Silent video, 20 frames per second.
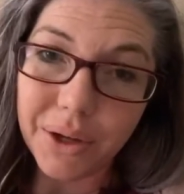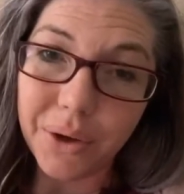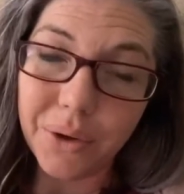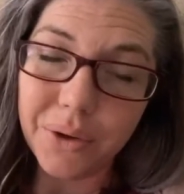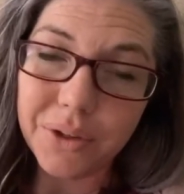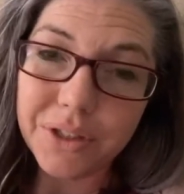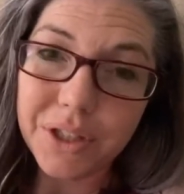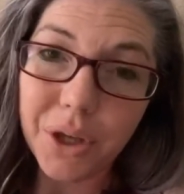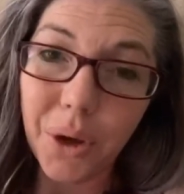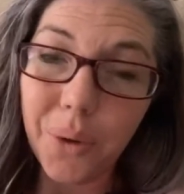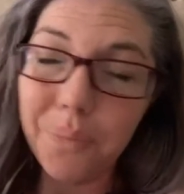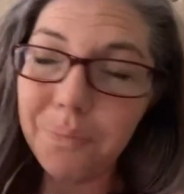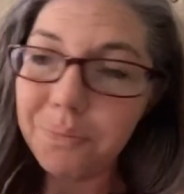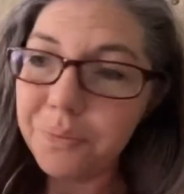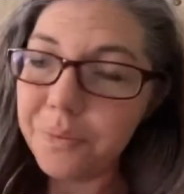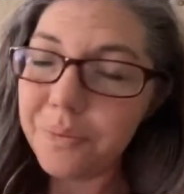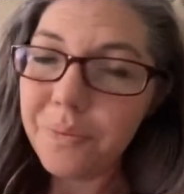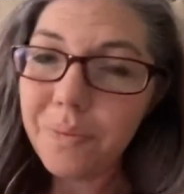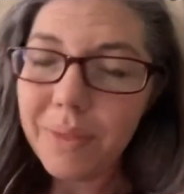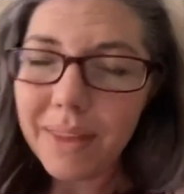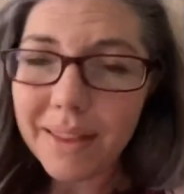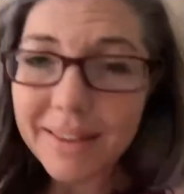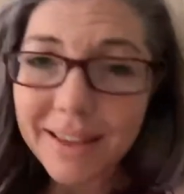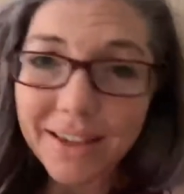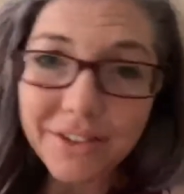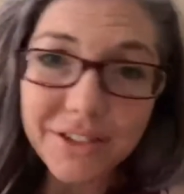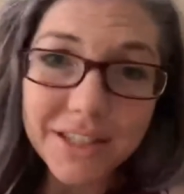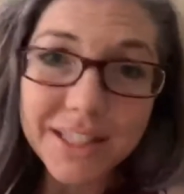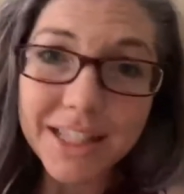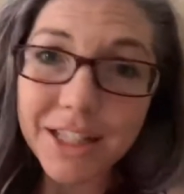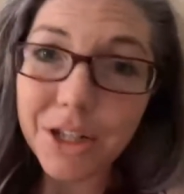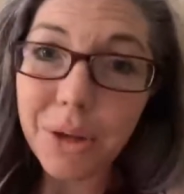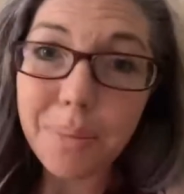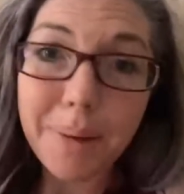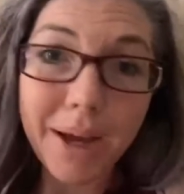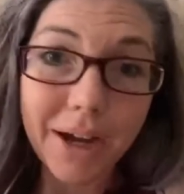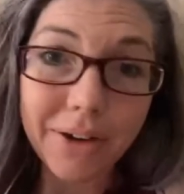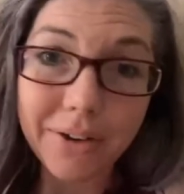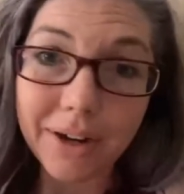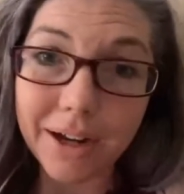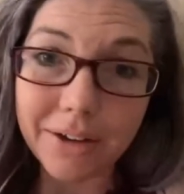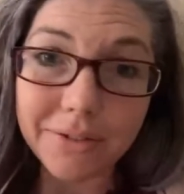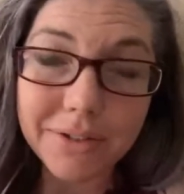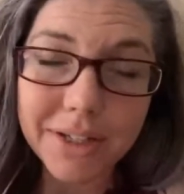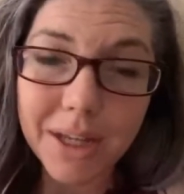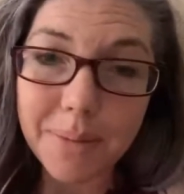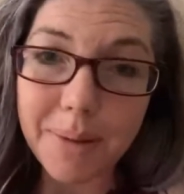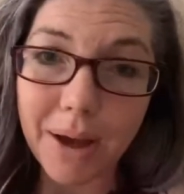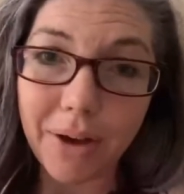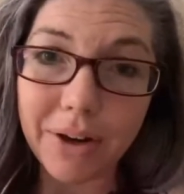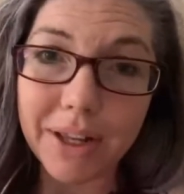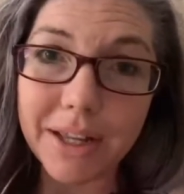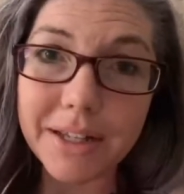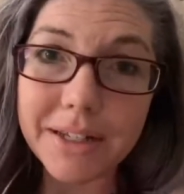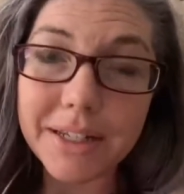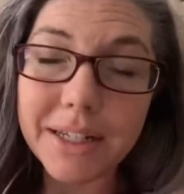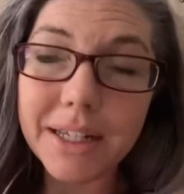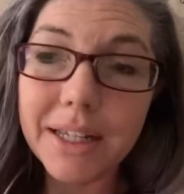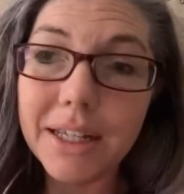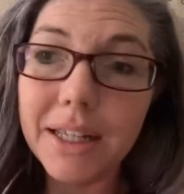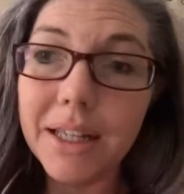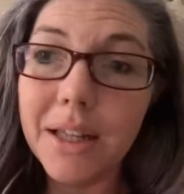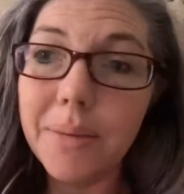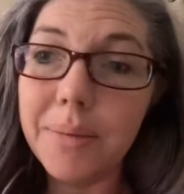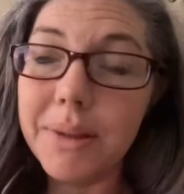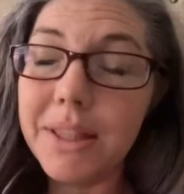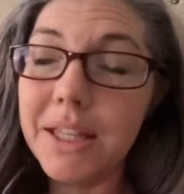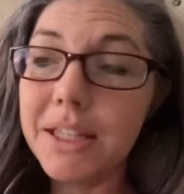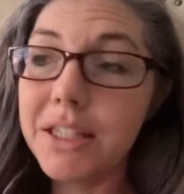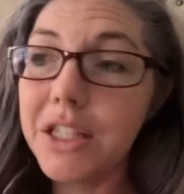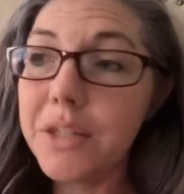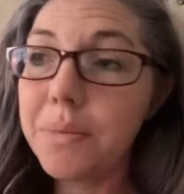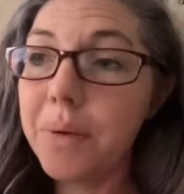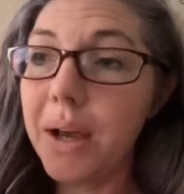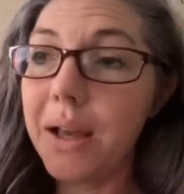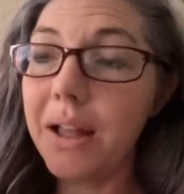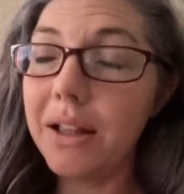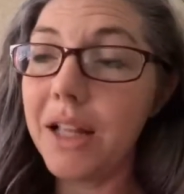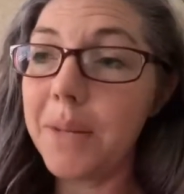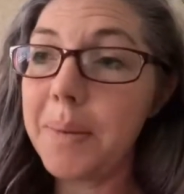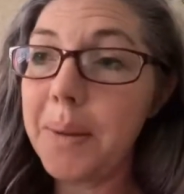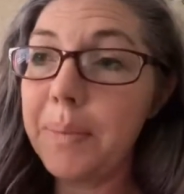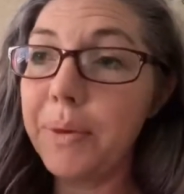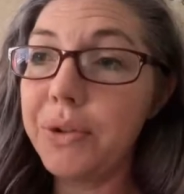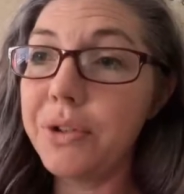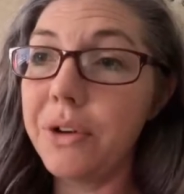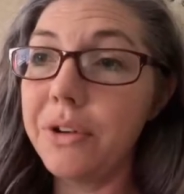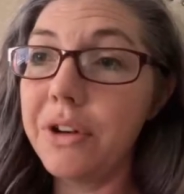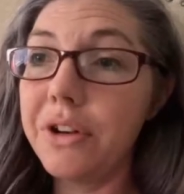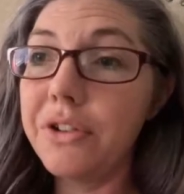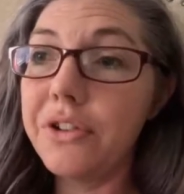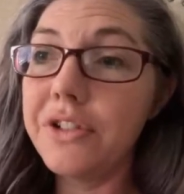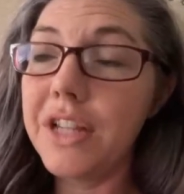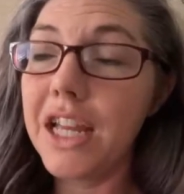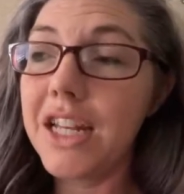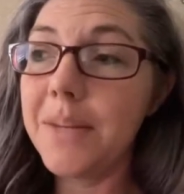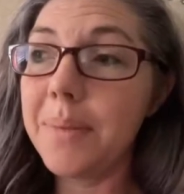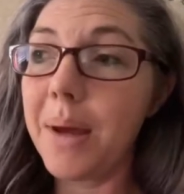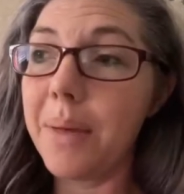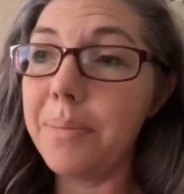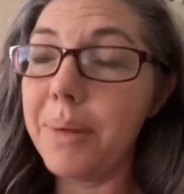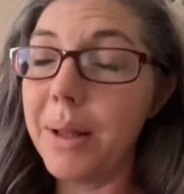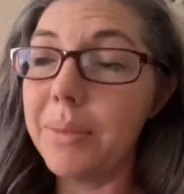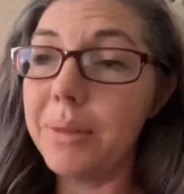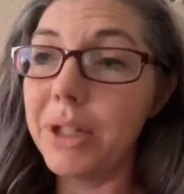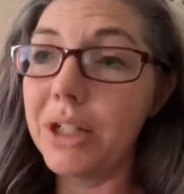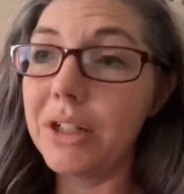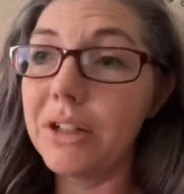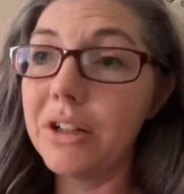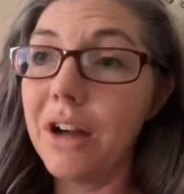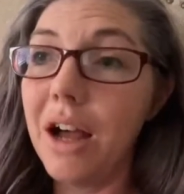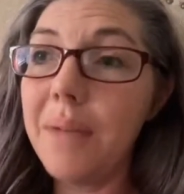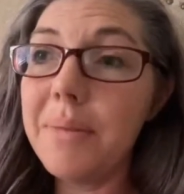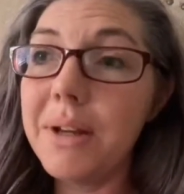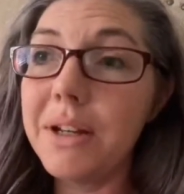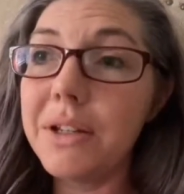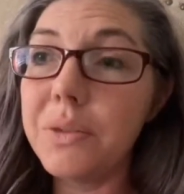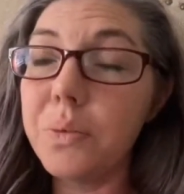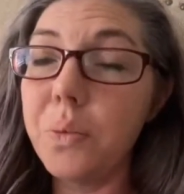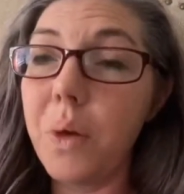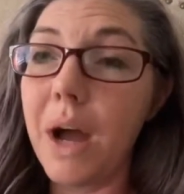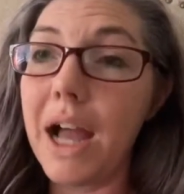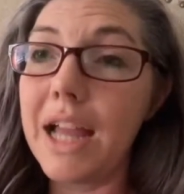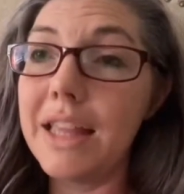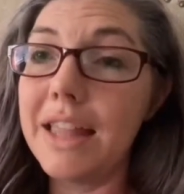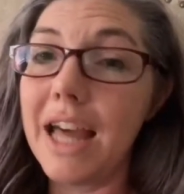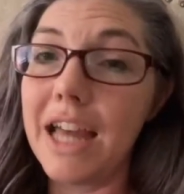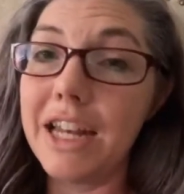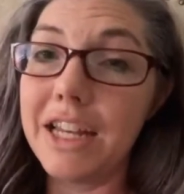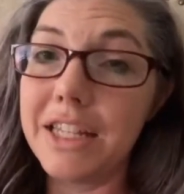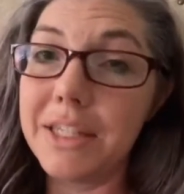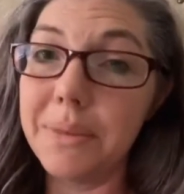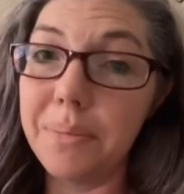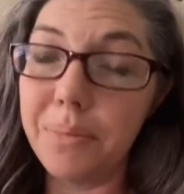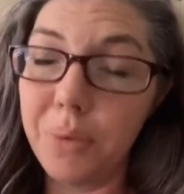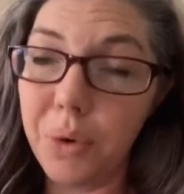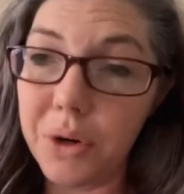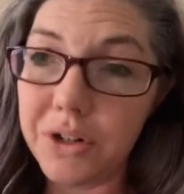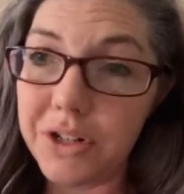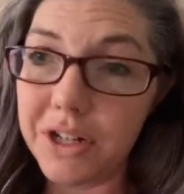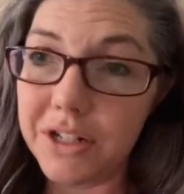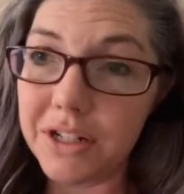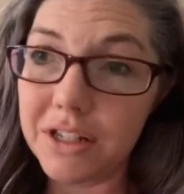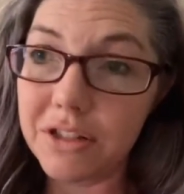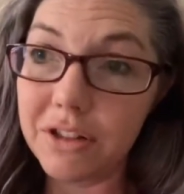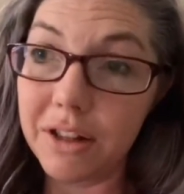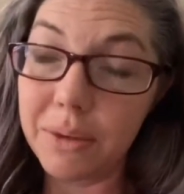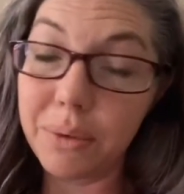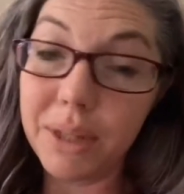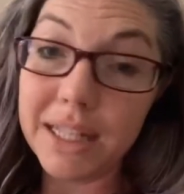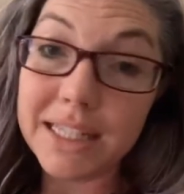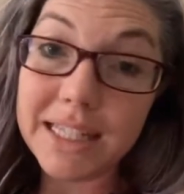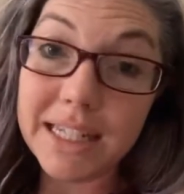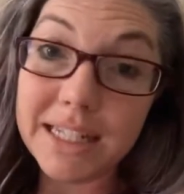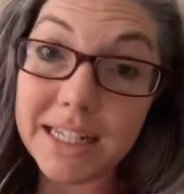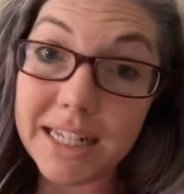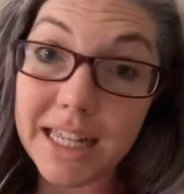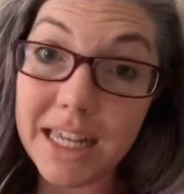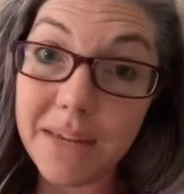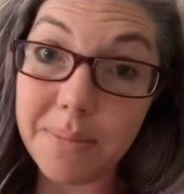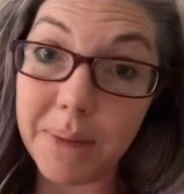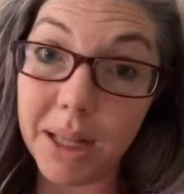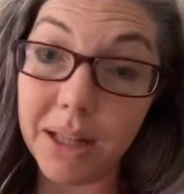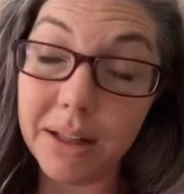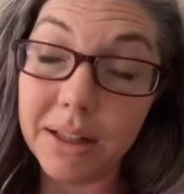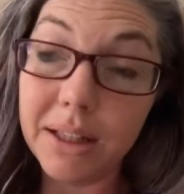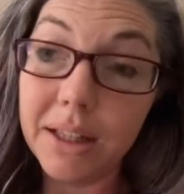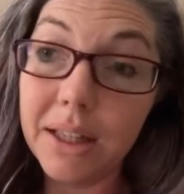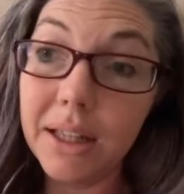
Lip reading: So that's just a little background about it. But this is what a lot of people don't understand about public comment, is why that is important. So I sent an email.